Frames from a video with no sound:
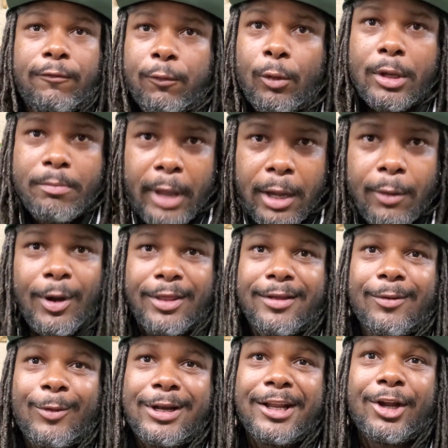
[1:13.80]
Floyd
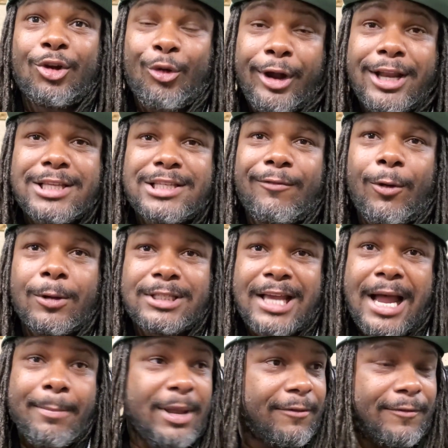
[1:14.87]
Mayweather, one of the greatest of all
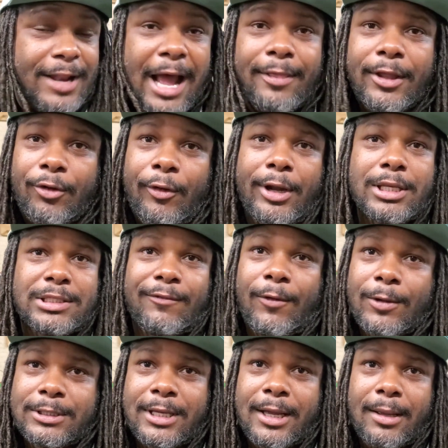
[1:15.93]
time, if not the greatest of
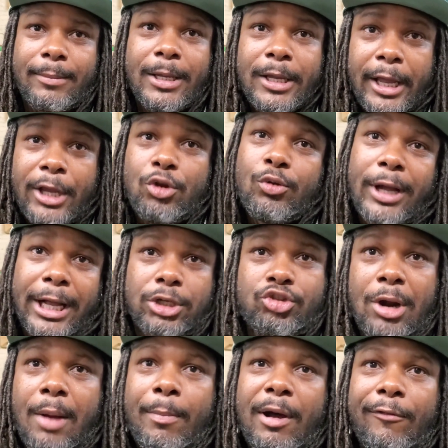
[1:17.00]
all time. And you got
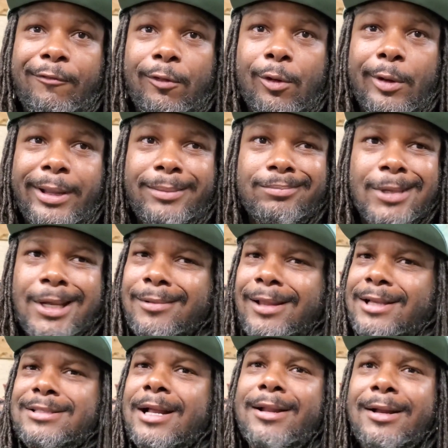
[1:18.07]
dropped by Floyd,
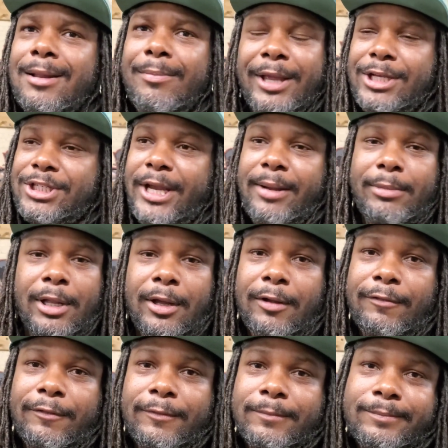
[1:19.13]
that's not nothing to be ashamed of.